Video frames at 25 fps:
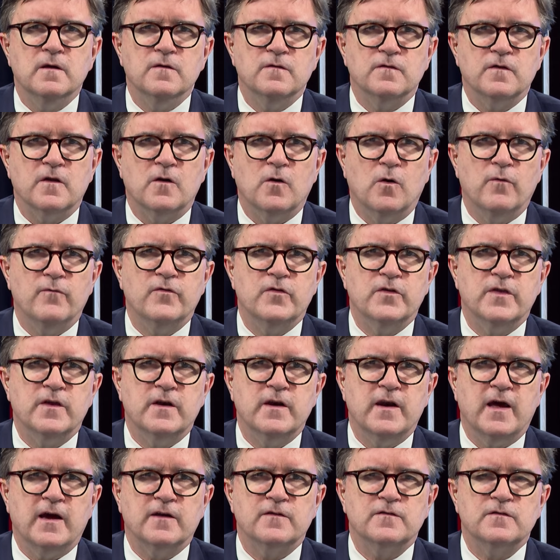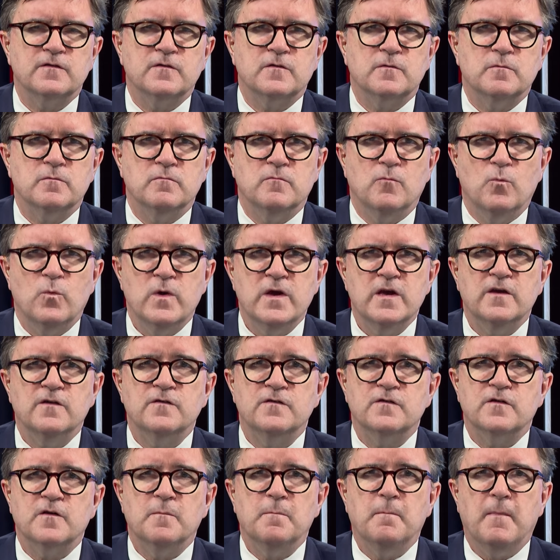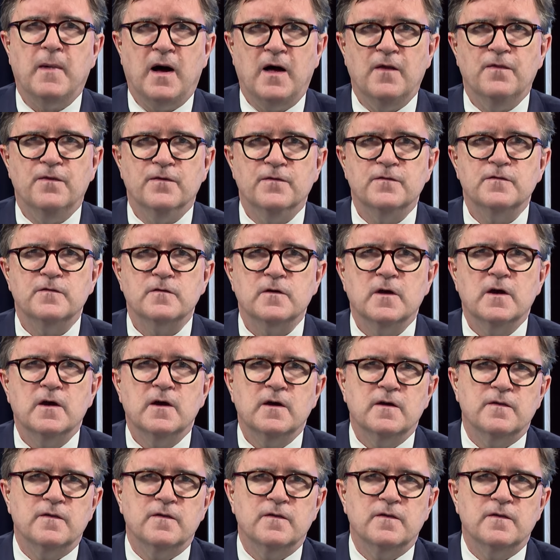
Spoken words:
is that over the next weeks to months,